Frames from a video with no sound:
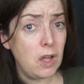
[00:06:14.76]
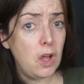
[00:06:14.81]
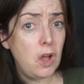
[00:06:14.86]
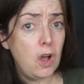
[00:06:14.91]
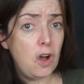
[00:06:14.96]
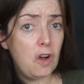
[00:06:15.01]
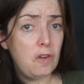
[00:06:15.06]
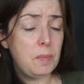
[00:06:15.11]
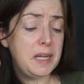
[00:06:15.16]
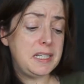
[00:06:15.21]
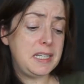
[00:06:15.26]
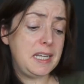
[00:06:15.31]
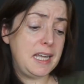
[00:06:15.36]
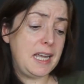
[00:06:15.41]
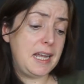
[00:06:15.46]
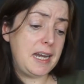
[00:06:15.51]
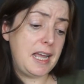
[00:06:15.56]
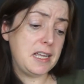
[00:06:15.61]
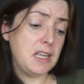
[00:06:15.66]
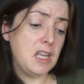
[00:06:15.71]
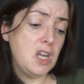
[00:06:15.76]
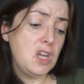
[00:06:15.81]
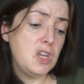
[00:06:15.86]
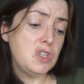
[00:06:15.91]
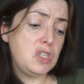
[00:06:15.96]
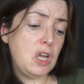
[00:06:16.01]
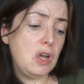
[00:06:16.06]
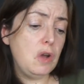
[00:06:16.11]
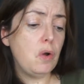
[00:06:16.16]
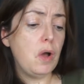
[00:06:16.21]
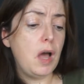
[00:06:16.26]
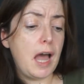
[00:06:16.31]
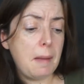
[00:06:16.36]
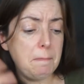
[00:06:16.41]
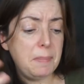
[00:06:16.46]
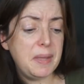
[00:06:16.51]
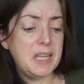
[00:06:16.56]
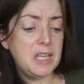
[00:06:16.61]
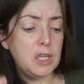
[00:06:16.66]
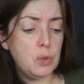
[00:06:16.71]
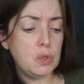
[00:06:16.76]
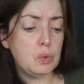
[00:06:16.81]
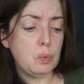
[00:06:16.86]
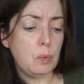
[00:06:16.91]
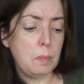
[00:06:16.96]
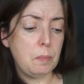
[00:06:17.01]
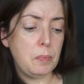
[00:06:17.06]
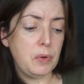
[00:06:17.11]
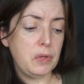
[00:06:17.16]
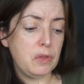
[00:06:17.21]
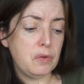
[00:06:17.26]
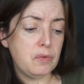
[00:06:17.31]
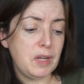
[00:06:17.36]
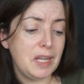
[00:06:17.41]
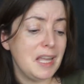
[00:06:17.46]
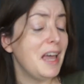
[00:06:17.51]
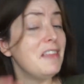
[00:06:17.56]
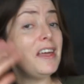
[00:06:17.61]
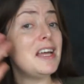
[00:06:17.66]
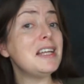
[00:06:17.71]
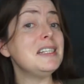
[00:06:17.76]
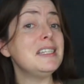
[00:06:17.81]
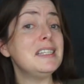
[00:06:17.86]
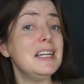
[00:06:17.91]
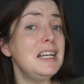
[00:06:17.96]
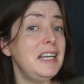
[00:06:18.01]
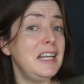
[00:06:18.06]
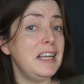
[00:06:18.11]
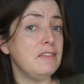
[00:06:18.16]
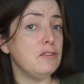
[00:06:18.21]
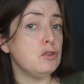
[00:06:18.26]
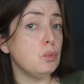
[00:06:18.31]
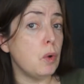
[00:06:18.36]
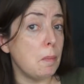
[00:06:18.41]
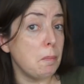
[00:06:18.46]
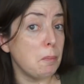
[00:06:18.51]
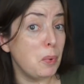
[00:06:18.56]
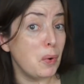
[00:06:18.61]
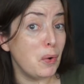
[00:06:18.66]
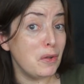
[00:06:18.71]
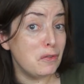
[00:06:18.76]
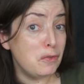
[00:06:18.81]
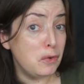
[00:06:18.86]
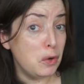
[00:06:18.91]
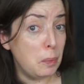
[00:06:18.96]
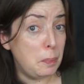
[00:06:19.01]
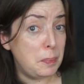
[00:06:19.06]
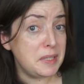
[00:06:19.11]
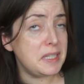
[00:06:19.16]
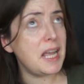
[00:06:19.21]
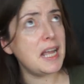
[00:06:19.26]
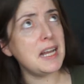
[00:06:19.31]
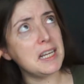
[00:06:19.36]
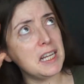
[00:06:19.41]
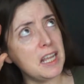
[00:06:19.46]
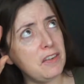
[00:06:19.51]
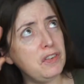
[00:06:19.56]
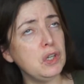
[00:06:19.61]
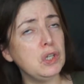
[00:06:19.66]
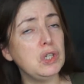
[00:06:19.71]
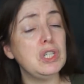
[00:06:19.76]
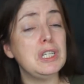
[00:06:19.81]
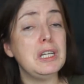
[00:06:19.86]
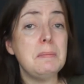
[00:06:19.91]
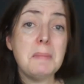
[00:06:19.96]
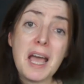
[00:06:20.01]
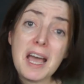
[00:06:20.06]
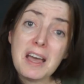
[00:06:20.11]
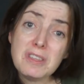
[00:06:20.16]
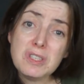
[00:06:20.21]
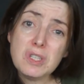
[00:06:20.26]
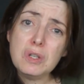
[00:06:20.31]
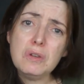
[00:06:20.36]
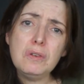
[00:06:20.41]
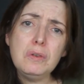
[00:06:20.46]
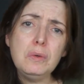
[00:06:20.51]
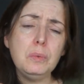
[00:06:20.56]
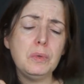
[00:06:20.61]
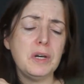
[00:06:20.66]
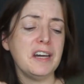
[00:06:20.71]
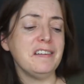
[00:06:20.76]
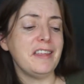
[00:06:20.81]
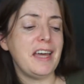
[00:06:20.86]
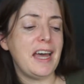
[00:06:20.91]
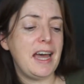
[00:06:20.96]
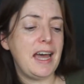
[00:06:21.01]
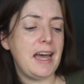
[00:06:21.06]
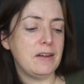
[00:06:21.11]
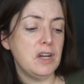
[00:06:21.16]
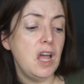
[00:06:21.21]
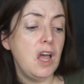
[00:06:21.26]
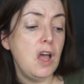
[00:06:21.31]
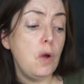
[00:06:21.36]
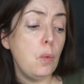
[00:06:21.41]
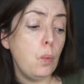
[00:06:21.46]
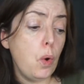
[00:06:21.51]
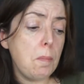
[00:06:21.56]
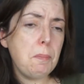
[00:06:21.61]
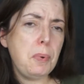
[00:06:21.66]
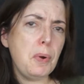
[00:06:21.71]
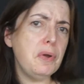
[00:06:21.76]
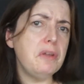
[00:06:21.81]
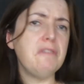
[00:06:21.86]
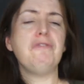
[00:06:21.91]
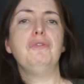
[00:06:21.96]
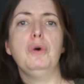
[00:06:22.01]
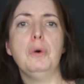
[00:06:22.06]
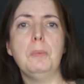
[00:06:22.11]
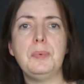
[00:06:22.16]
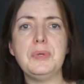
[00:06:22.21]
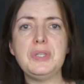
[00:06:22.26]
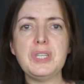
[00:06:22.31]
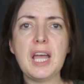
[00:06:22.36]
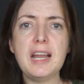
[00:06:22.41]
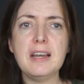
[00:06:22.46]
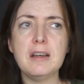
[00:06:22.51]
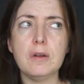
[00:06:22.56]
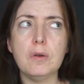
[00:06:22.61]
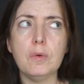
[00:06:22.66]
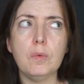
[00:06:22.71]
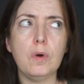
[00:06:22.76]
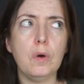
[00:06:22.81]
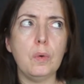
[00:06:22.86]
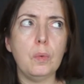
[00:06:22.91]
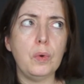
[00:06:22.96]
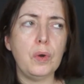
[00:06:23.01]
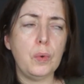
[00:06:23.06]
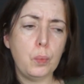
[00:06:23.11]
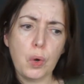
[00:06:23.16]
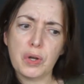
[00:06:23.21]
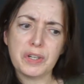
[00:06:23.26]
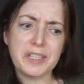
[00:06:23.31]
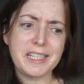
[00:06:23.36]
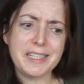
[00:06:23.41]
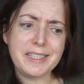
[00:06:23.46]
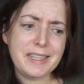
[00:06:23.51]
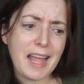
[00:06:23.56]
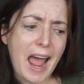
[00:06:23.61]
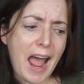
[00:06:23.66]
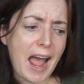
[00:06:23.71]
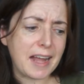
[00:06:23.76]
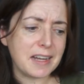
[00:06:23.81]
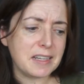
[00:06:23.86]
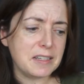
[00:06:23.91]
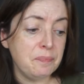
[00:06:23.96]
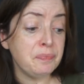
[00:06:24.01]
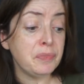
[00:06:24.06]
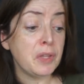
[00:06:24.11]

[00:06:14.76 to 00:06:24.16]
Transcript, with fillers: of my DNA. So ambiguous 1.3, that still leaves 1.4%. If you're good at maths, you'll work that out. 1.4%, what, what is that?